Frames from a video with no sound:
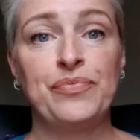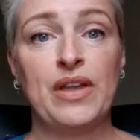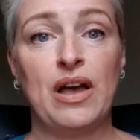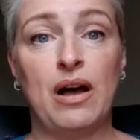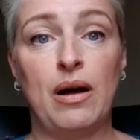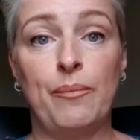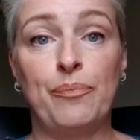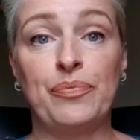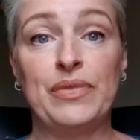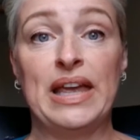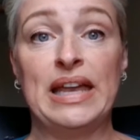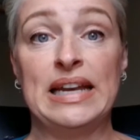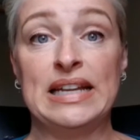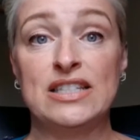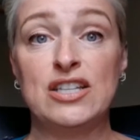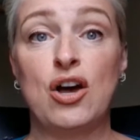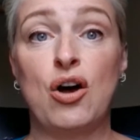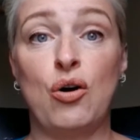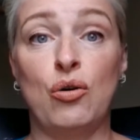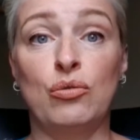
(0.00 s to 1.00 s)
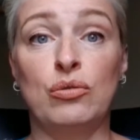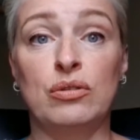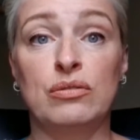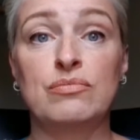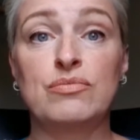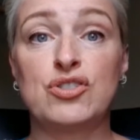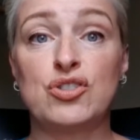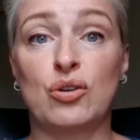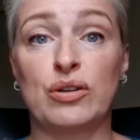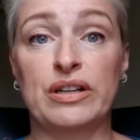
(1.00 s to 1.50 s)
in its whole
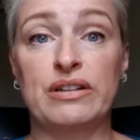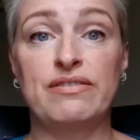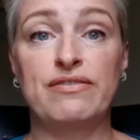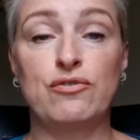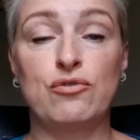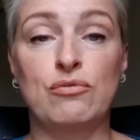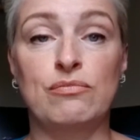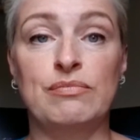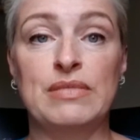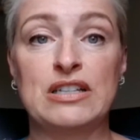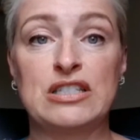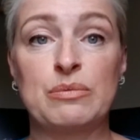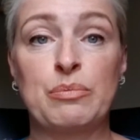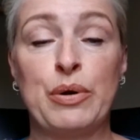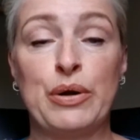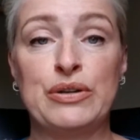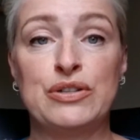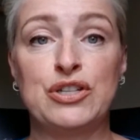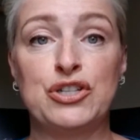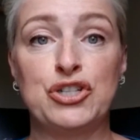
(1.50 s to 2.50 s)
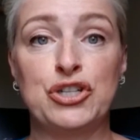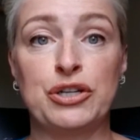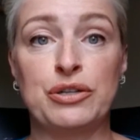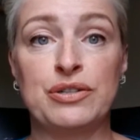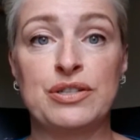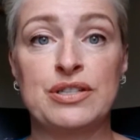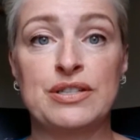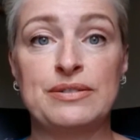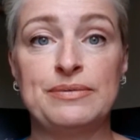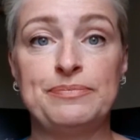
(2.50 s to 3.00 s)
solid form as opposed to
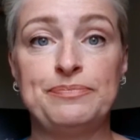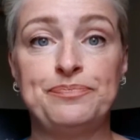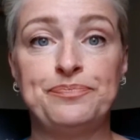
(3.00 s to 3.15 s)
juice.